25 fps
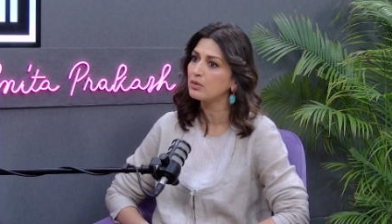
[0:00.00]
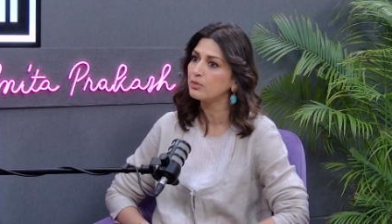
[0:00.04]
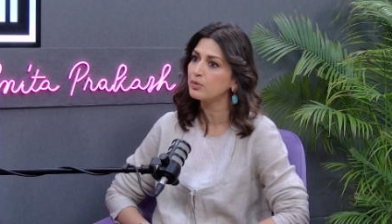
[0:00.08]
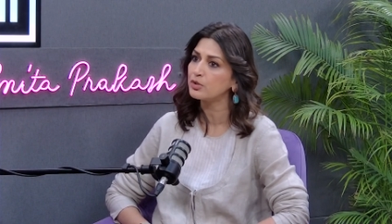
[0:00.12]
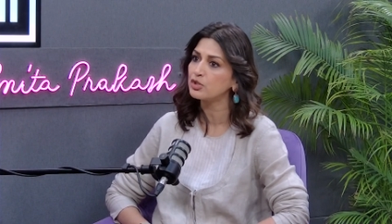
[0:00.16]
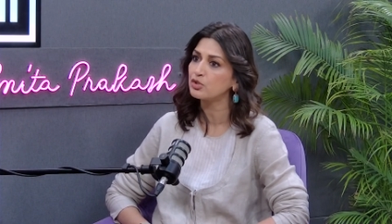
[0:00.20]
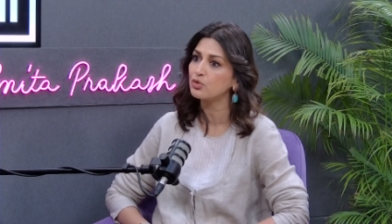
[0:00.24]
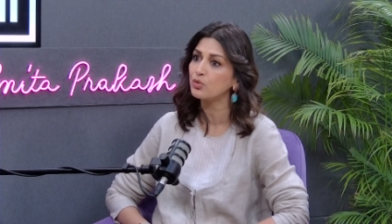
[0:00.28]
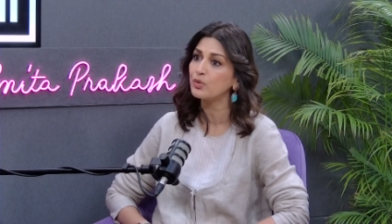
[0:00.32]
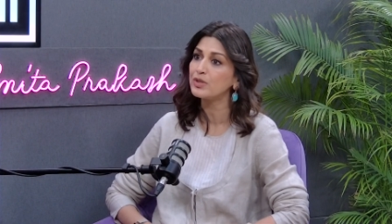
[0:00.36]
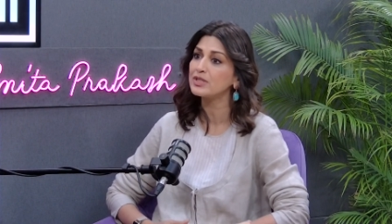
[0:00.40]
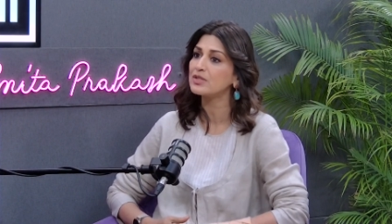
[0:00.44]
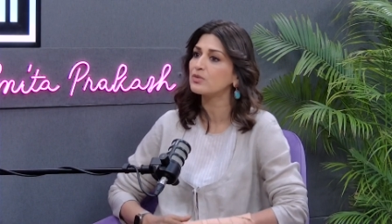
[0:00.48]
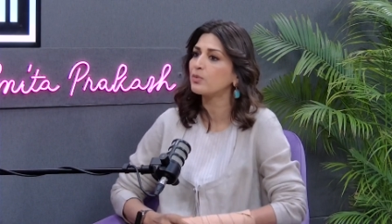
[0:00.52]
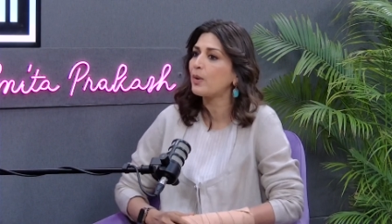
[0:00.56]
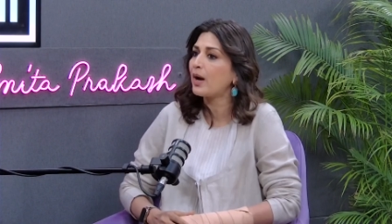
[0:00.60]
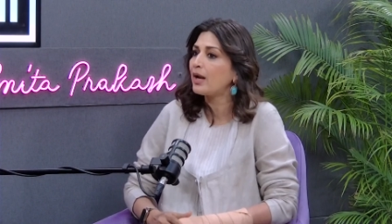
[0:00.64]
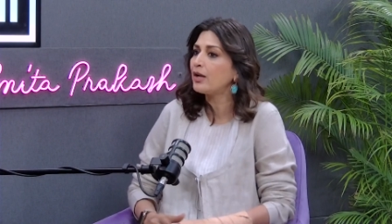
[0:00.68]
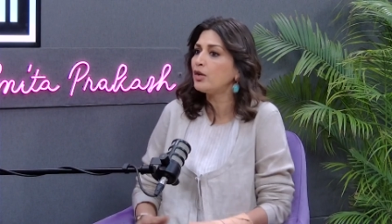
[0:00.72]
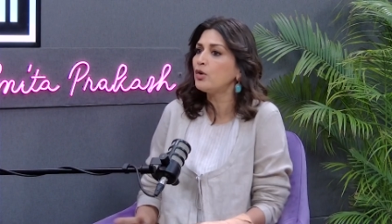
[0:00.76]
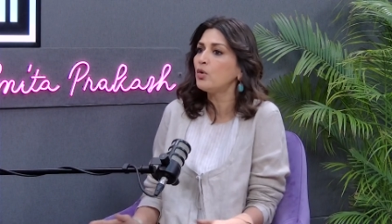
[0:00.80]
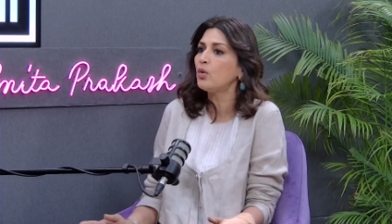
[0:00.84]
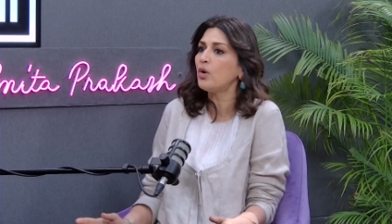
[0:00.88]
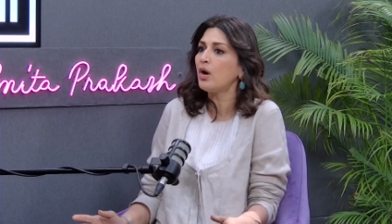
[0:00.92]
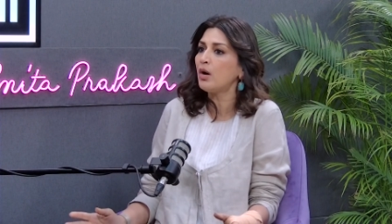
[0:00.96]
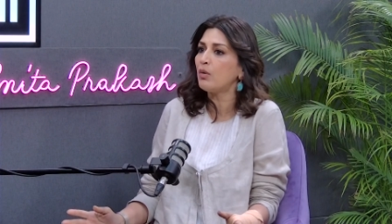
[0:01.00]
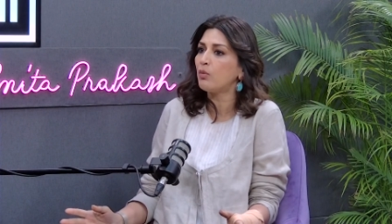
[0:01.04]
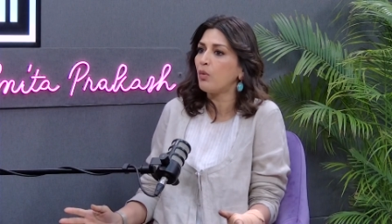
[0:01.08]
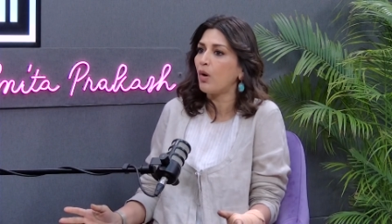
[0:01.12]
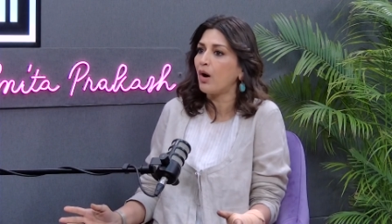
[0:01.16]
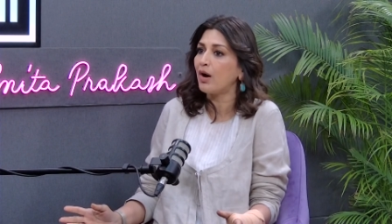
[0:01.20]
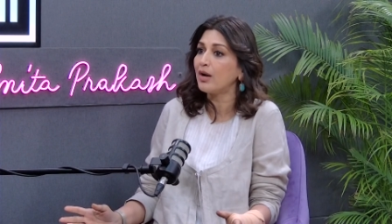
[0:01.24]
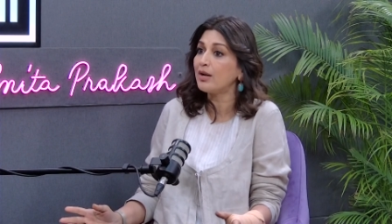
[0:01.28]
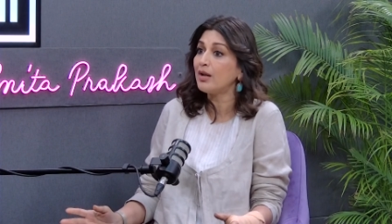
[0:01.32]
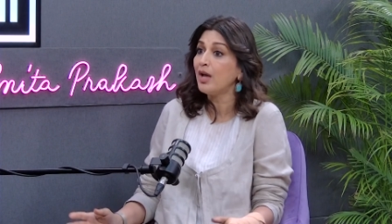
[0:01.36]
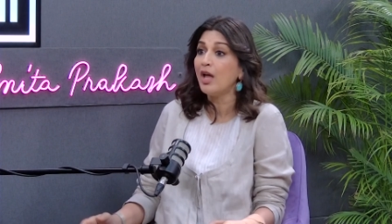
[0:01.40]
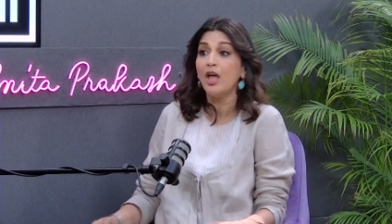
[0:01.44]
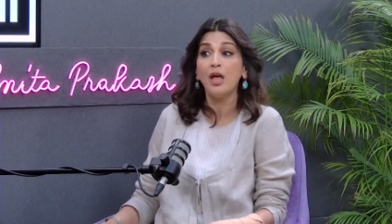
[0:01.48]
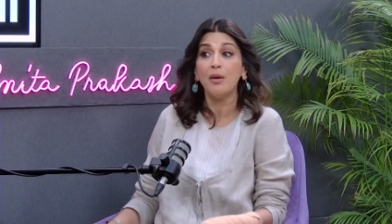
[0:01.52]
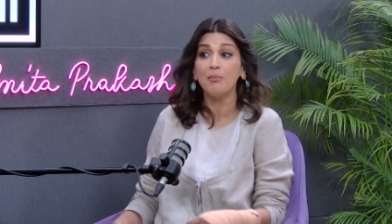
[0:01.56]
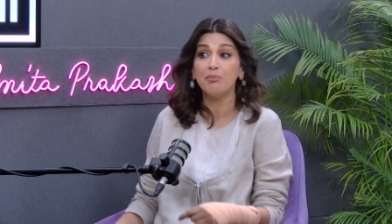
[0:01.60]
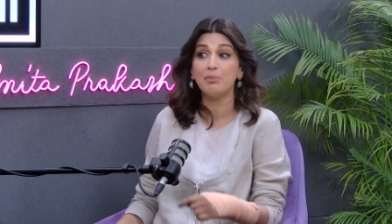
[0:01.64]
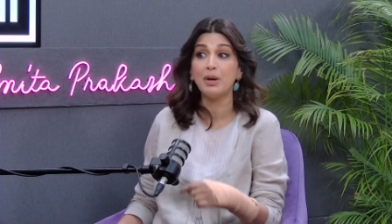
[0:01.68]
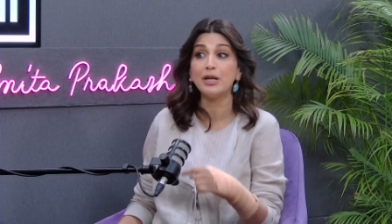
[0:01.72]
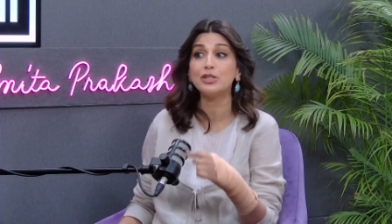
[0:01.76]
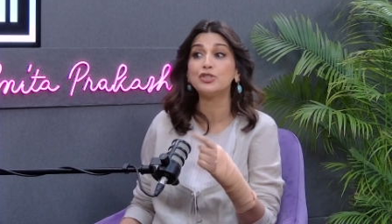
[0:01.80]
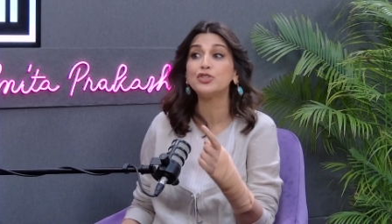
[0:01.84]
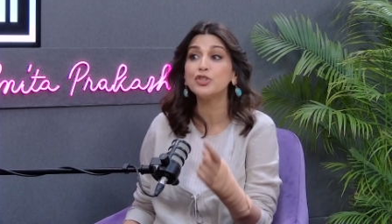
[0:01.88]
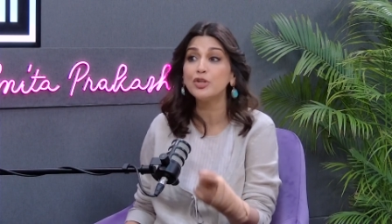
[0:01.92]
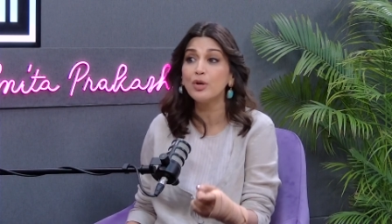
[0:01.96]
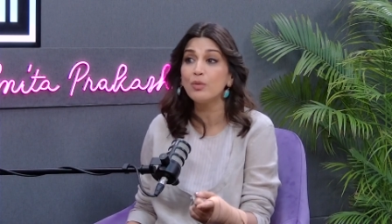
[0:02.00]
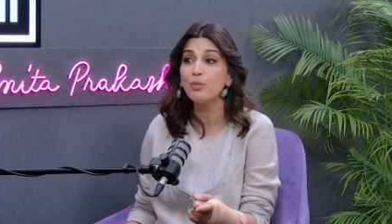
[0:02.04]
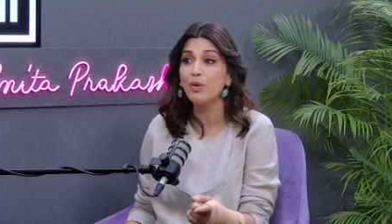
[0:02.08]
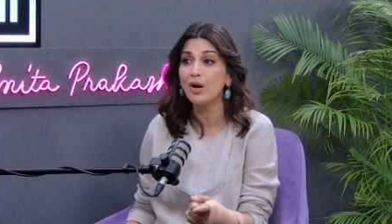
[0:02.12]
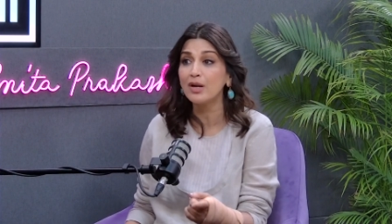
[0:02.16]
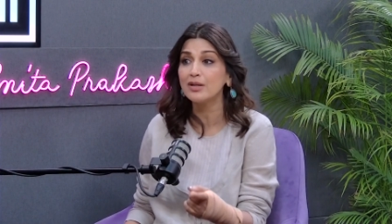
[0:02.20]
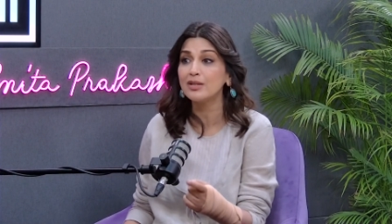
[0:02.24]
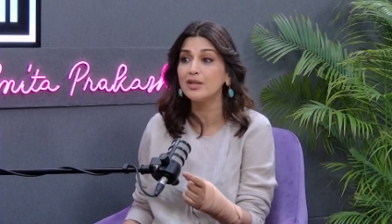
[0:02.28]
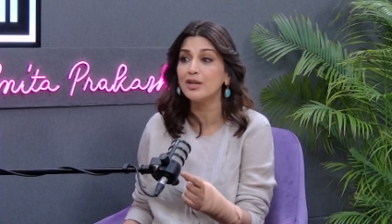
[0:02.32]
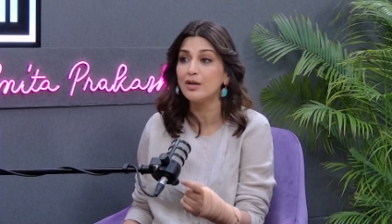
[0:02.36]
who has won no award, but you know what?